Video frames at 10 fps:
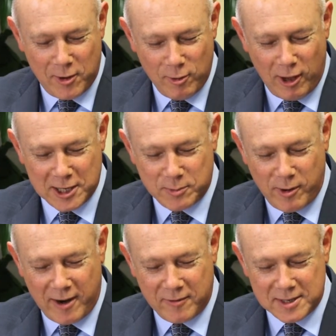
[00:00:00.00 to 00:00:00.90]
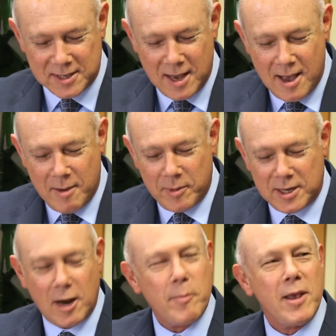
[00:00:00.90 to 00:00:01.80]
New Laws Breakfast, but
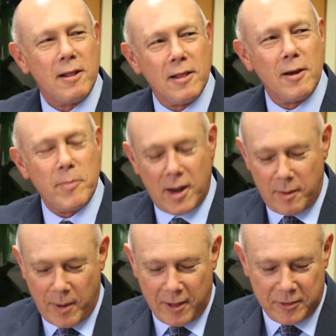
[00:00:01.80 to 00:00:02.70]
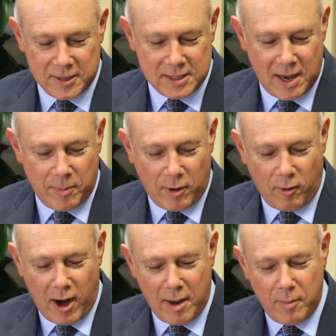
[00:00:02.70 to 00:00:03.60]
tell me a little bit about this type of
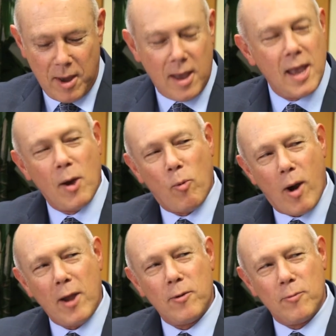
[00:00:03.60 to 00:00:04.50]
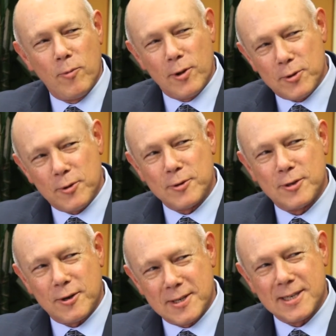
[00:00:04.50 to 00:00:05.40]
crime and why
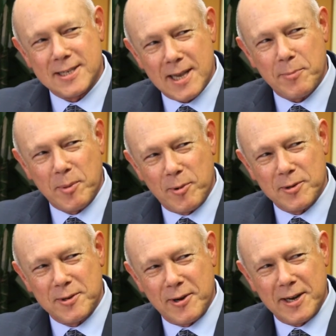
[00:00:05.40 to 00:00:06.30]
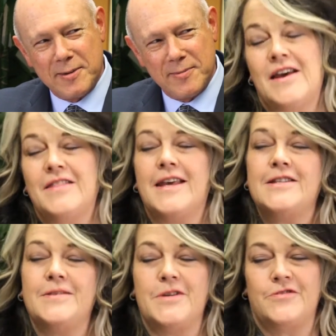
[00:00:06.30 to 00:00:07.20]
realtors are susceptible to it.
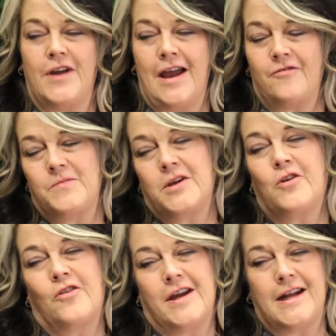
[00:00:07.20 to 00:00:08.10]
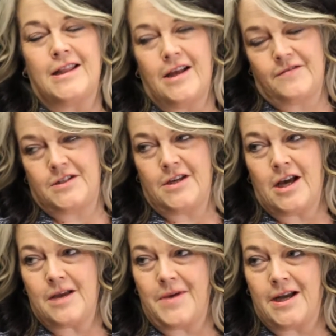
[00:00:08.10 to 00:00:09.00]
Thanks so much for having me, Corey, and I'd love to
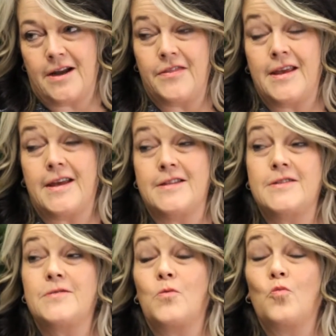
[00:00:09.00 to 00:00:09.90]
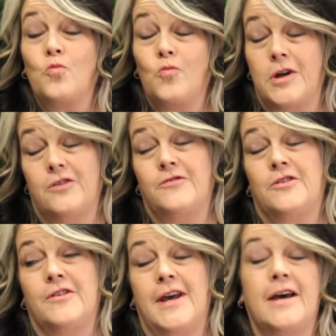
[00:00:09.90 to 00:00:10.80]
talk about it. I think it's
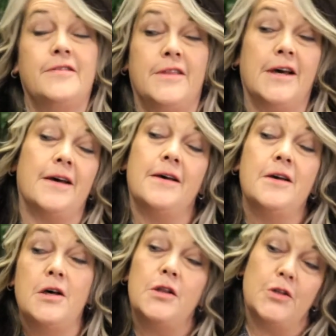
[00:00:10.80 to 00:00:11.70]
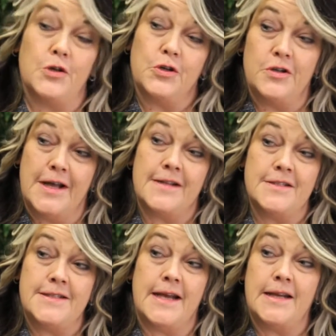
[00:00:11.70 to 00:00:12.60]
wonderful that the local and
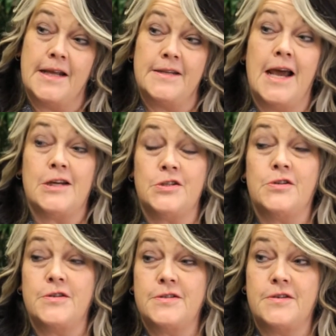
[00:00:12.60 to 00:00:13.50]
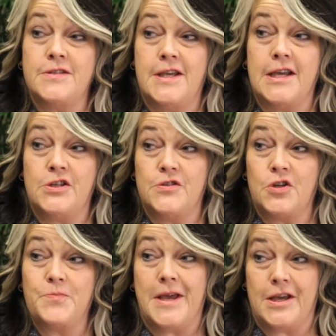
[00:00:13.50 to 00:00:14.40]
state and national associations
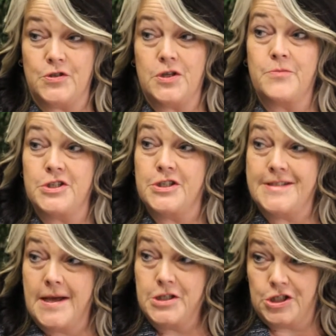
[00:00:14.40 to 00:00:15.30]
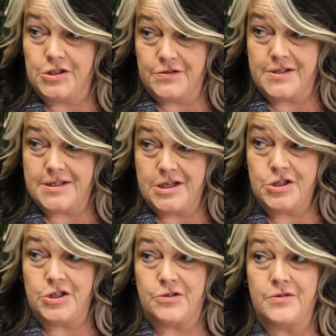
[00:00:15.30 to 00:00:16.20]
are paying so much attention to this
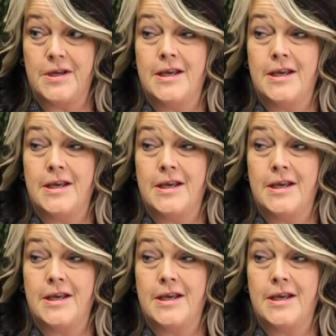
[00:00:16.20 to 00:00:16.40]
issue.